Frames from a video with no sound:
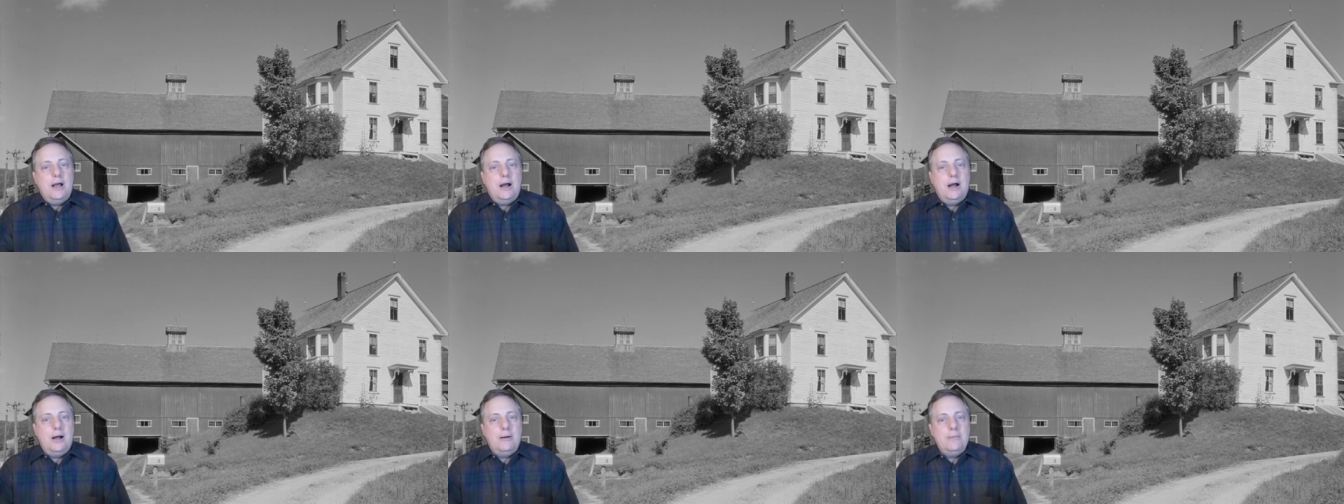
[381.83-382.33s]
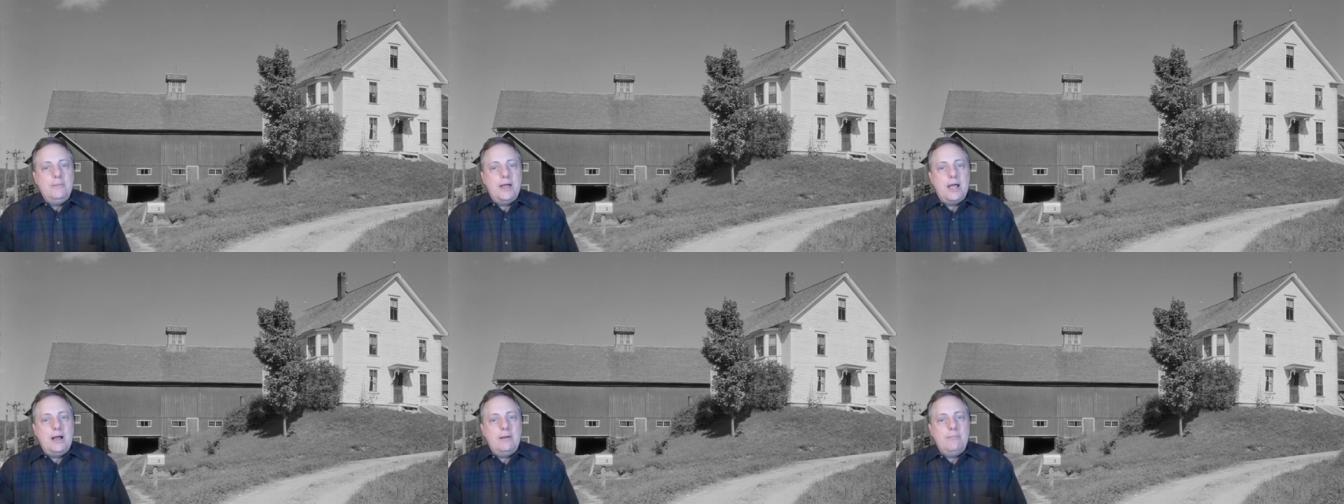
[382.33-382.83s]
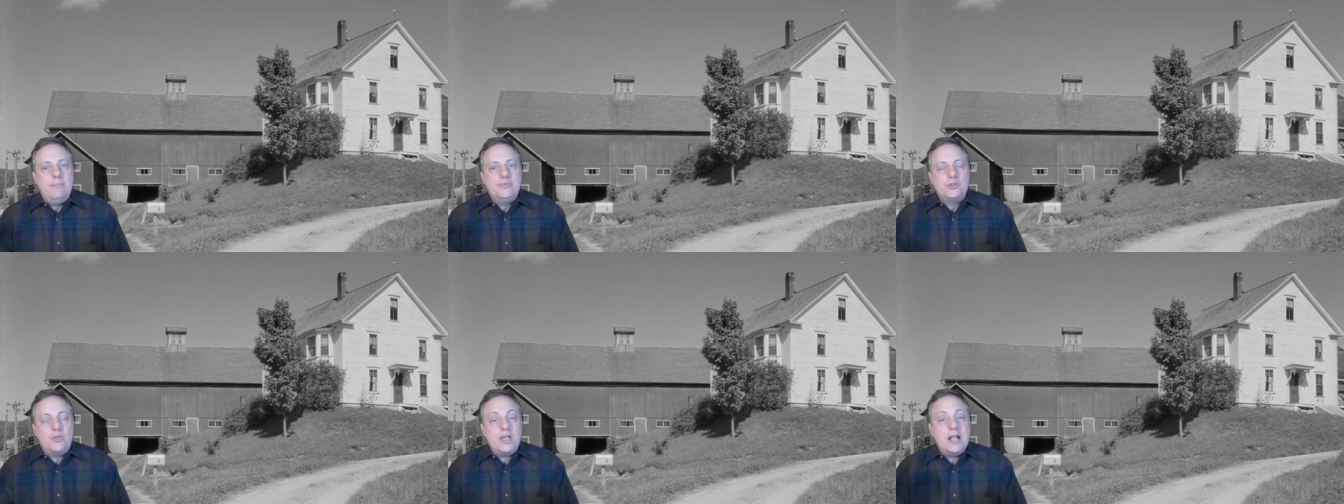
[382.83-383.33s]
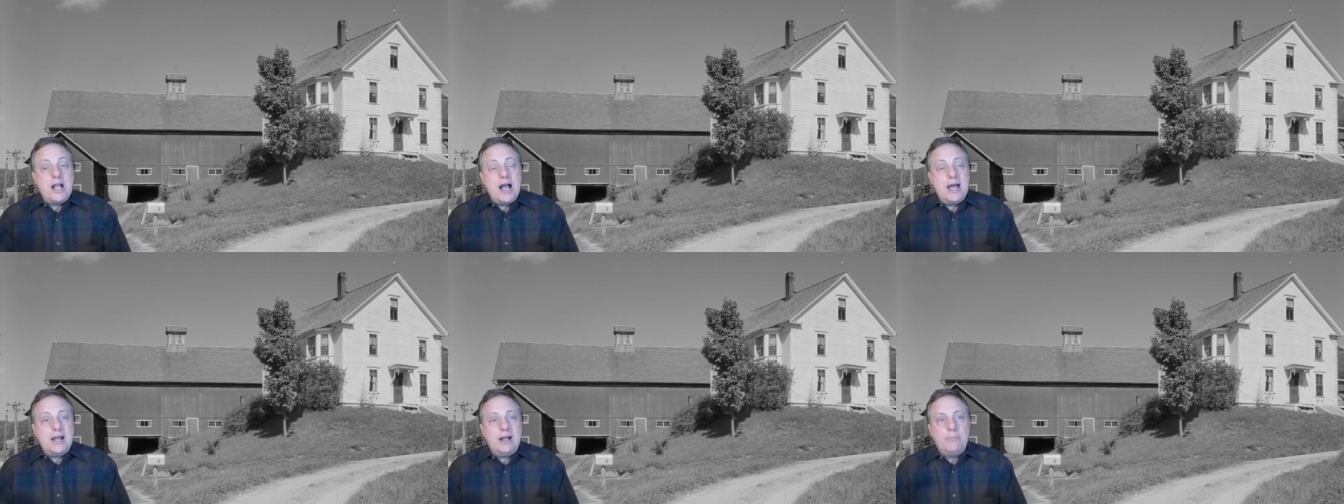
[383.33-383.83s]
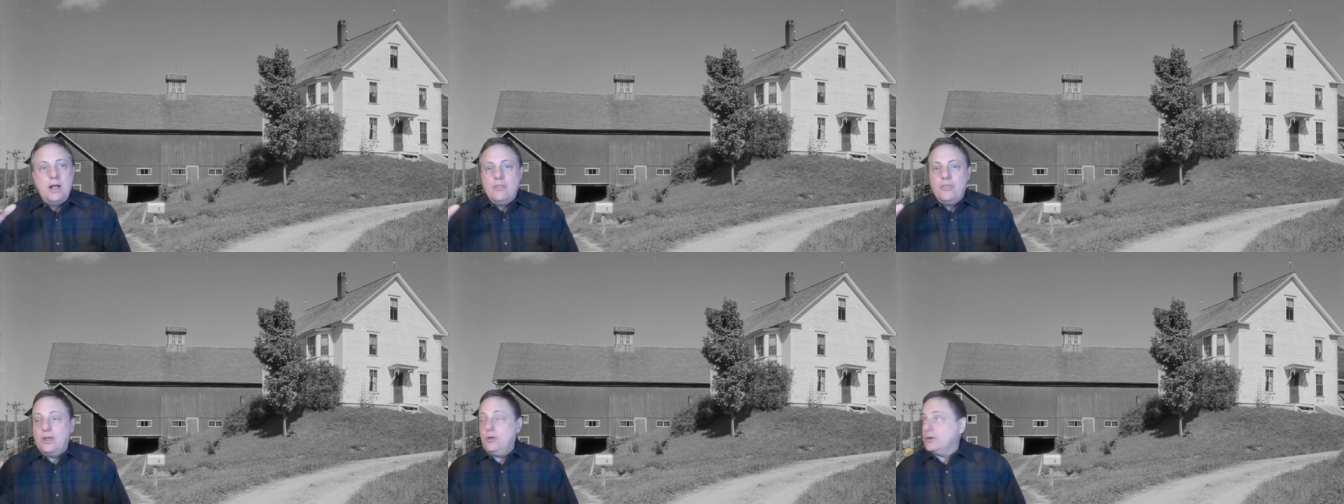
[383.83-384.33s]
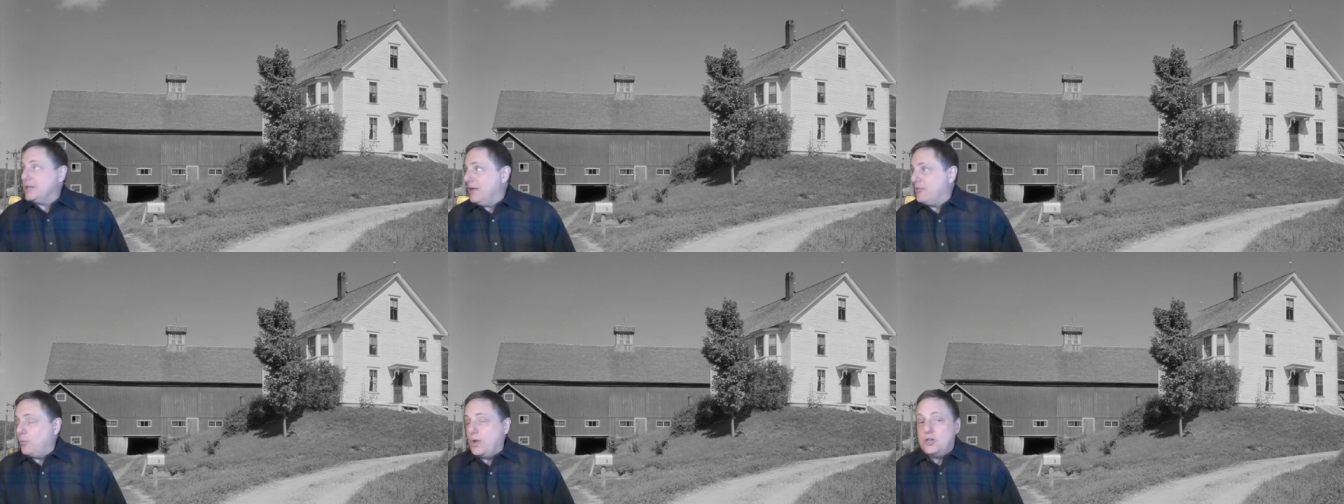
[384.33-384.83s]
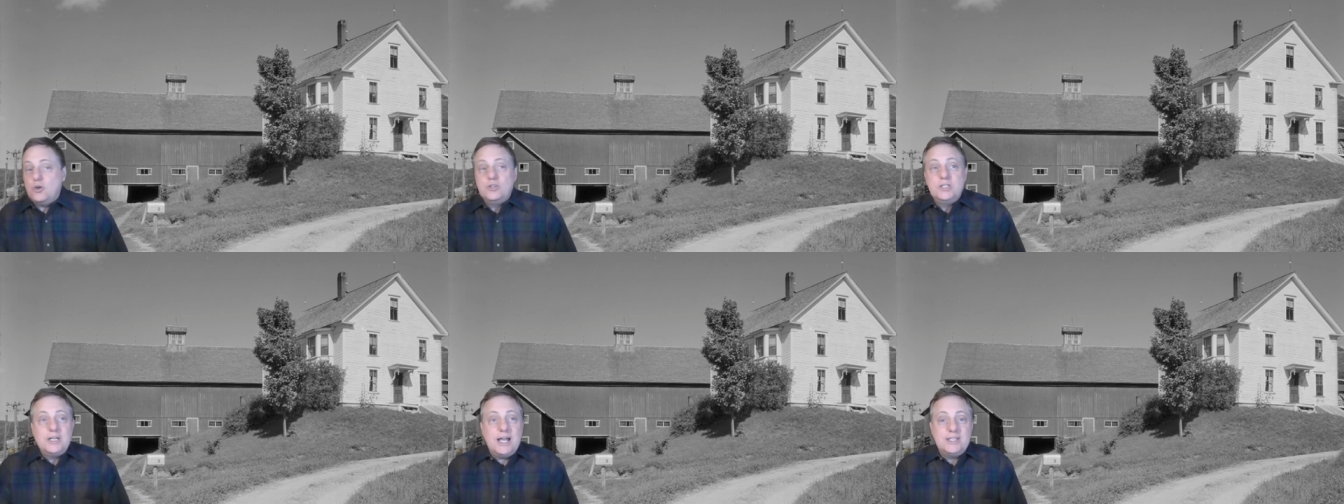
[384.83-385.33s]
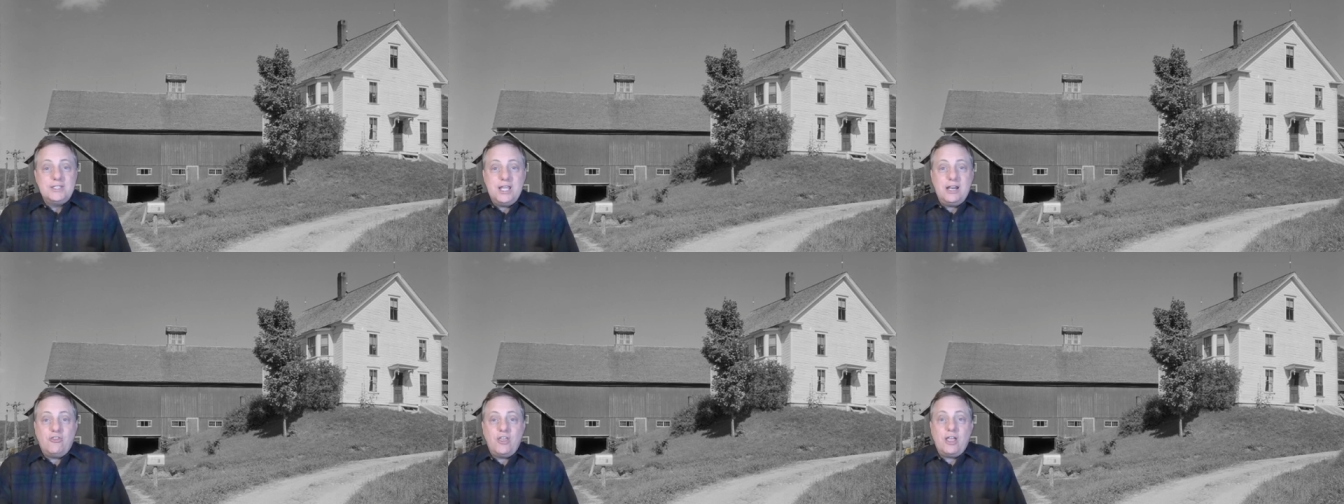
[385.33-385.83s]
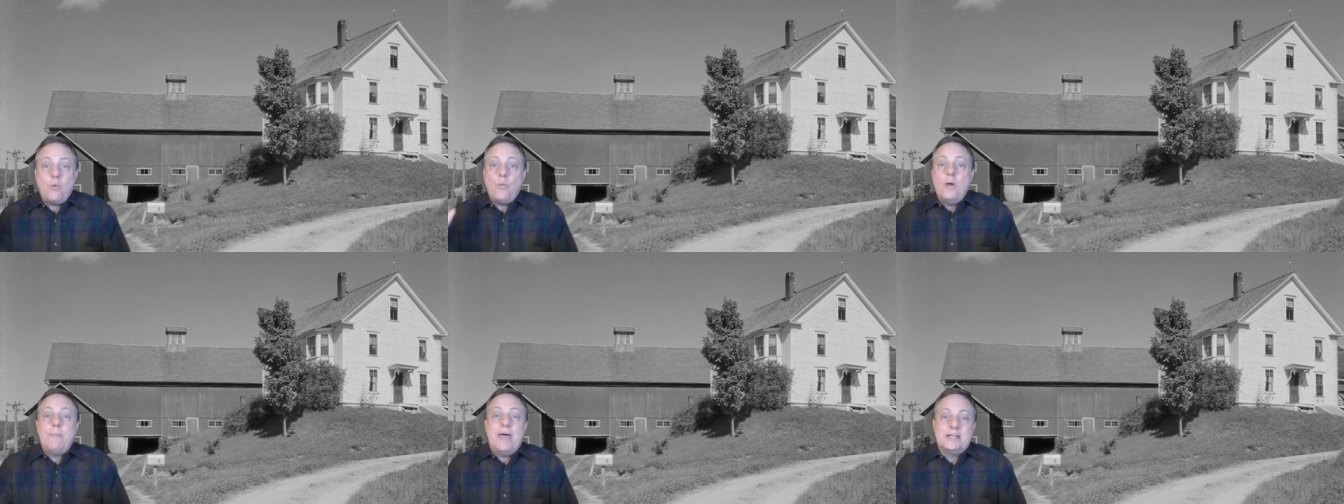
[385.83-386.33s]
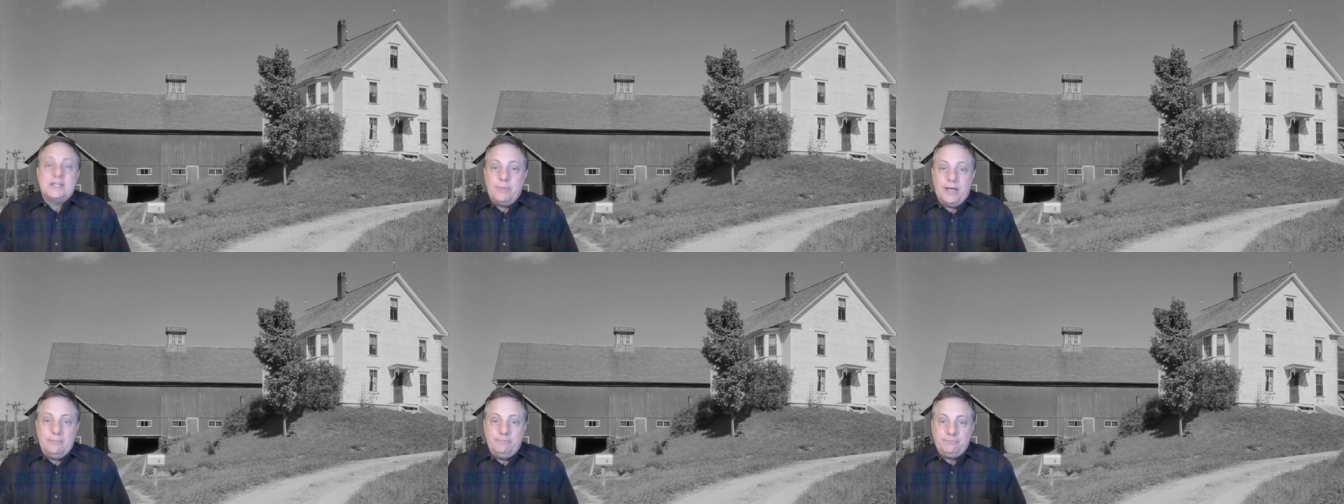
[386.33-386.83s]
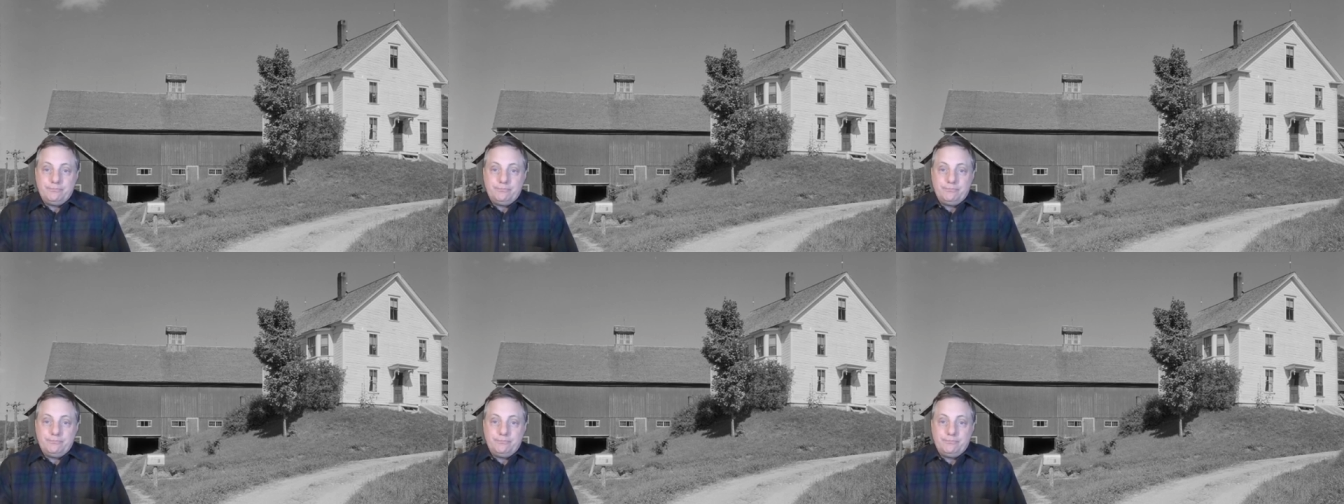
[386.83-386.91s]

Uh, uh, so they got up, they looked out the window, did not see anything, went back to bed.